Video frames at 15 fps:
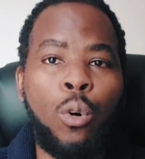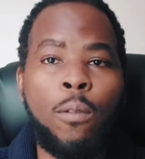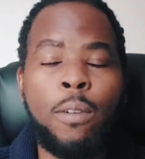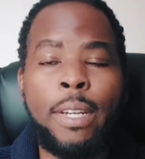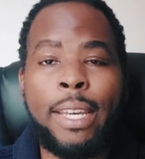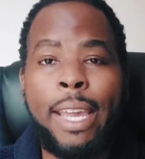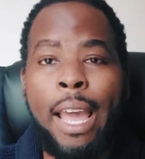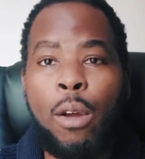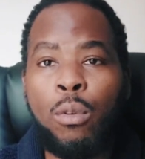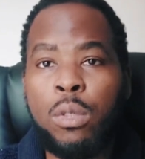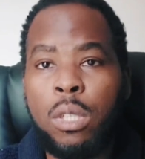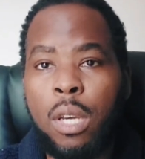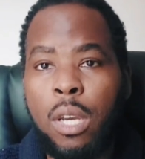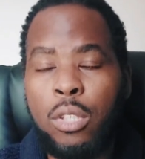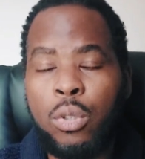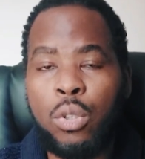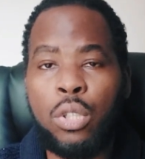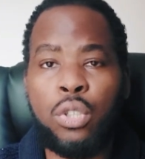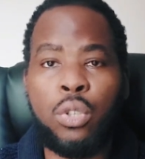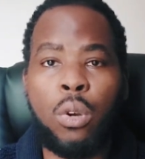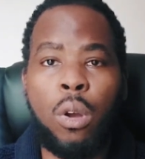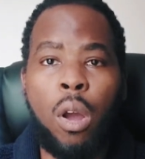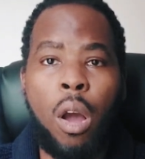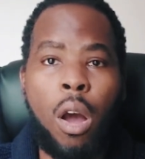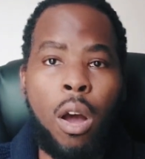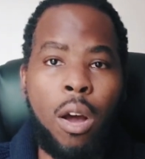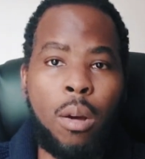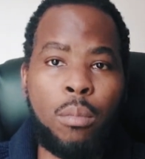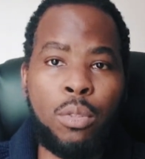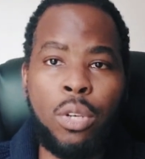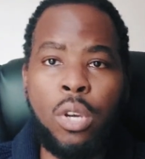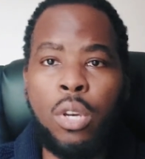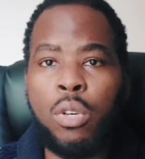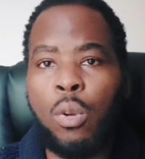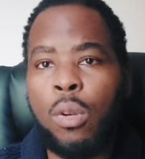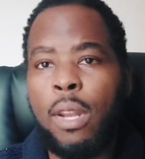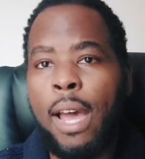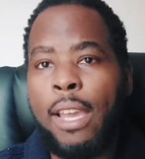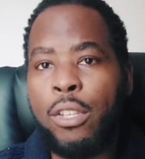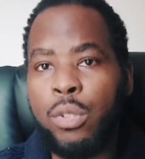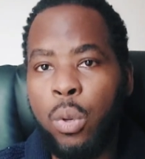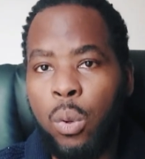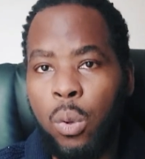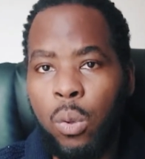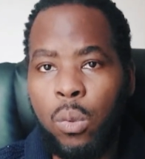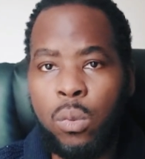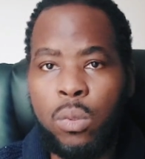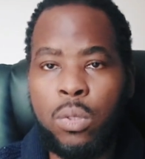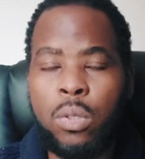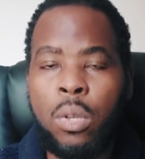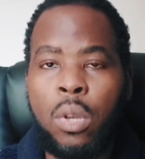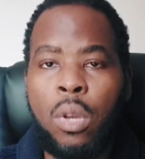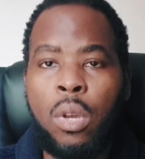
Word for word: over the counter such as your Kalms, your Nytols,